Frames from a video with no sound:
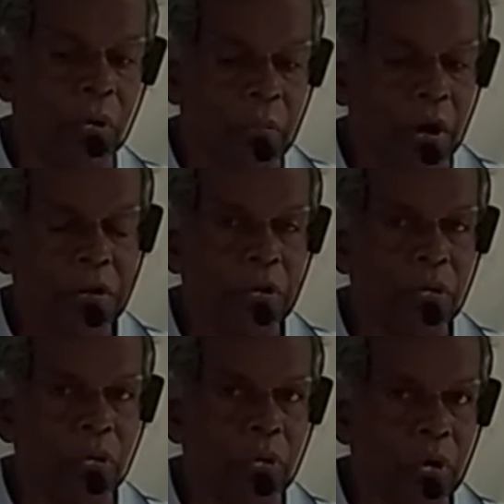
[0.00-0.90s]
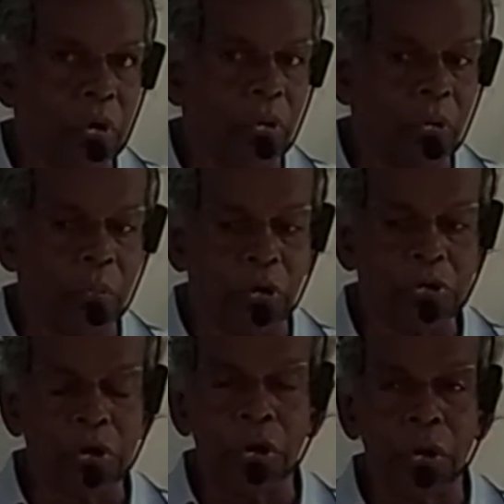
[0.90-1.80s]
But
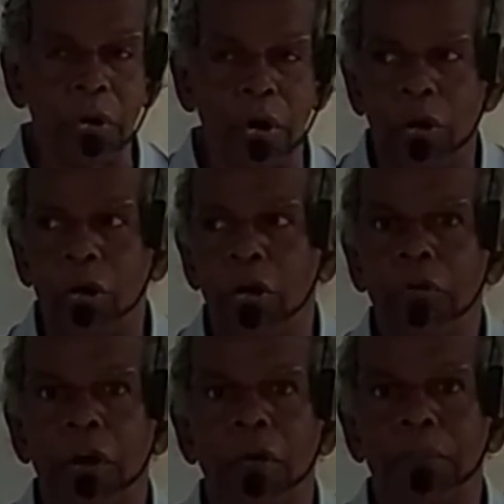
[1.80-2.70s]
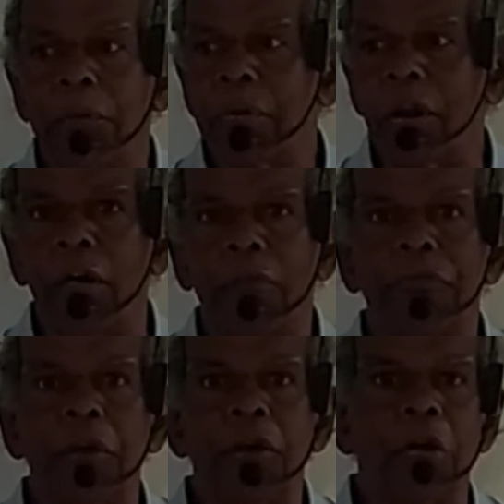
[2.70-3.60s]
because a lot of people are
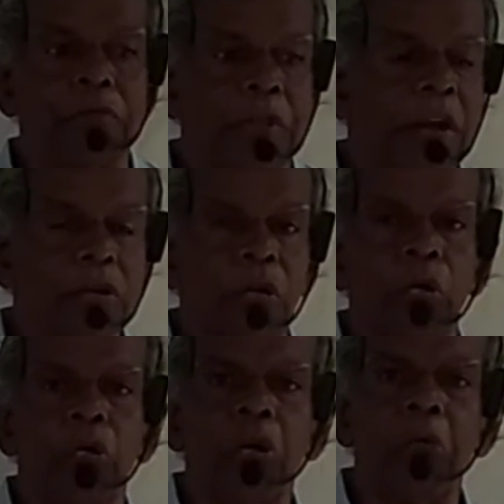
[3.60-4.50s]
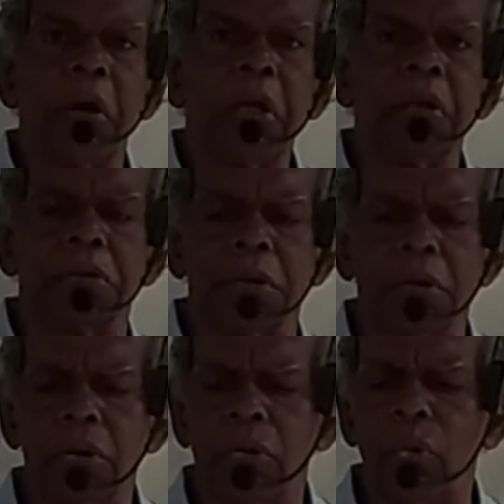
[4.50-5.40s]
fear of that coronavirus.
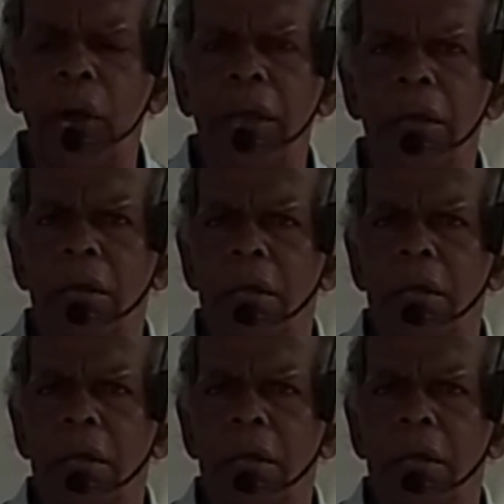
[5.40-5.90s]
Why?